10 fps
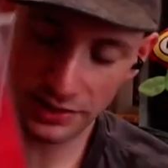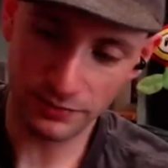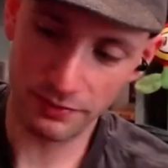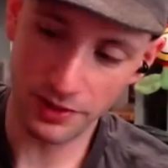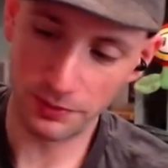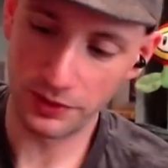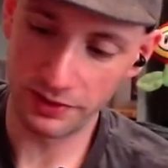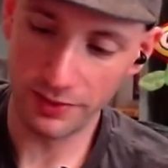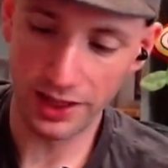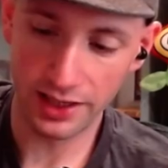Maybe I'll put it
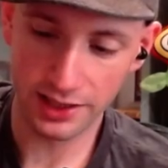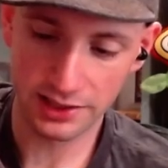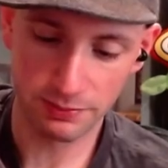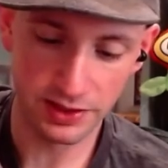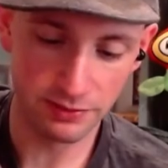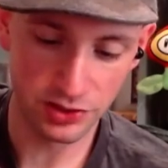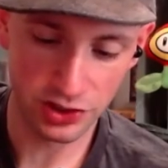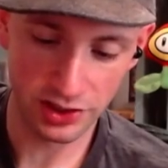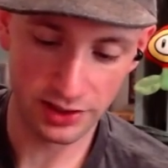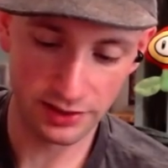in my XP
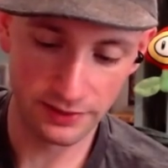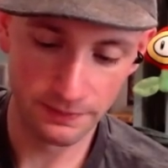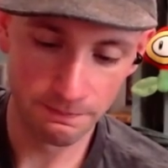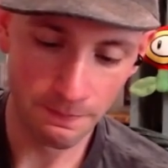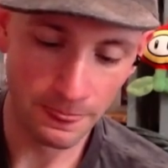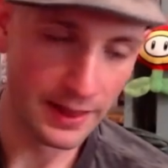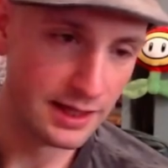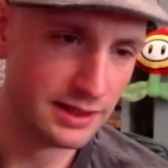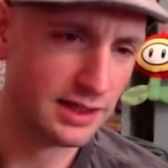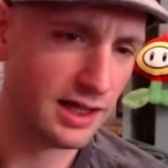machine.
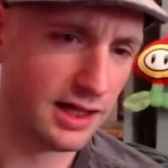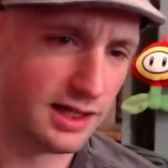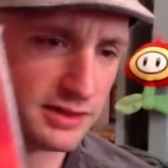I'll have to